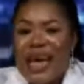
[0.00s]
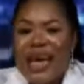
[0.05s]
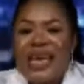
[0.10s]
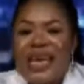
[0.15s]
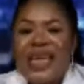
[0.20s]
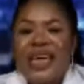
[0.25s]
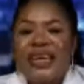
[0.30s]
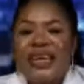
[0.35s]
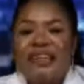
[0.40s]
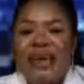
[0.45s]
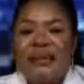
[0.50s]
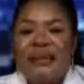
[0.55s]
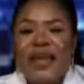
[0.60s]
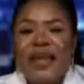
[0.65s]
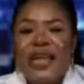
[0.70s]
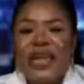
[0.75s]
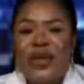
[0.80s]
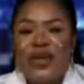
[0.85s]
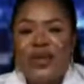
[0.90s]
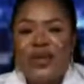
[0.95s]
The
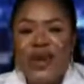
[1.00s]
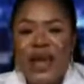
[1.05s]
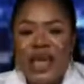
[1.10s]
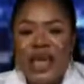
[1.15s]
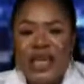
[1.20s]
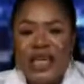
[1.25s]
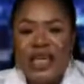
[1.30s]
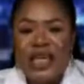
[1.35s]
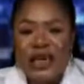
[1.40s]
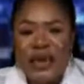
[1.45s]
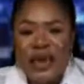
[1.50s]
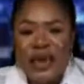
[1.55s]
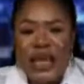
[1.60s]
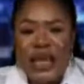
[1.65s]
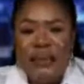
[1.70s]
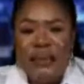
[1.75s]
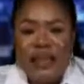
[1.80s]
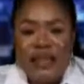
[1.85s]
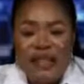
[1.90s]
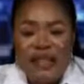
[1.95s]
attempted coup in
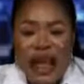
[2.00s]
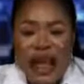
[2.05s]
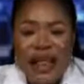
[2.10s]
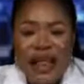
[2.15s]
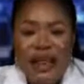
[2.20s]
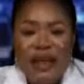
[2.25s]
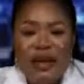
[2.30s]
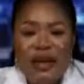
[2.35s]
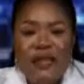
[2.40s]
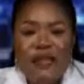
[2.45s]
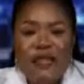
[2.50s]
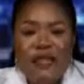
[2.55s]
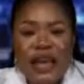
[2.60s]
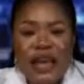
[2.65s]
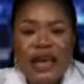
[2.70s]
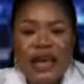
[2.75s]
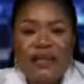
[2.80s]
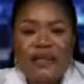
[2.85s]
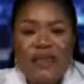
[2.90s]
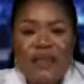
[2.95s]
Guinea-Bissau of
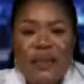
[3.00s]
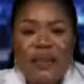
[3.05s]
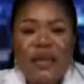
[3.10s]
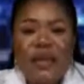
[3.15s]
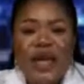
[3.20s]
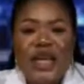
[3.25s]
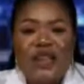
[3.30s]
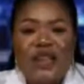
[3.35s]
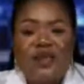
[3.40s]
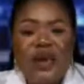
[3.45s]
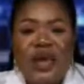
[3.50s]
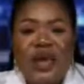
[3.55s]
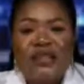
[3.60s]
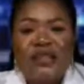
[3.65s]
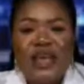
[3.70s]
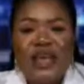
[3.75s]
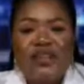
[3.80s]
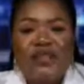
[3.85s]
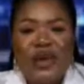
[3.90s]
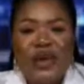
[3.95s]
2nd February
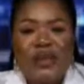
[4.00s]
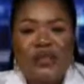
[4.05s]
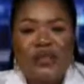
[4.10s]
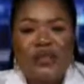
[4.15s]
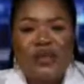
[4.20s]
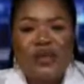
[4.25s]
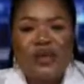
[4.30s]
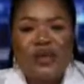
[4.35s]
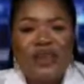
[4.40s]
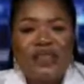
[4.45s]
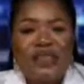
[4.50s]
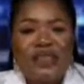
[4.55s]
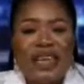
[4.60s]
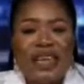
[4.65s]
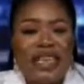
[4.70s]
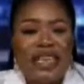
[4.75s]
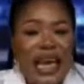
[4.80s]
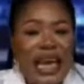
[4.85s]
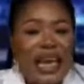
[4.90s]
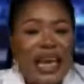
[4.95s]
2022 was
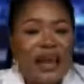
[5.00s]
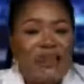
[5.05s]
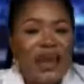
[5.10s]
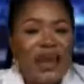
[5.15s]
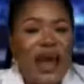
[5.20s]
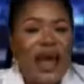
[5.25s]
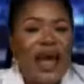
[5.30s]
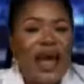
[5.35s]
condemned,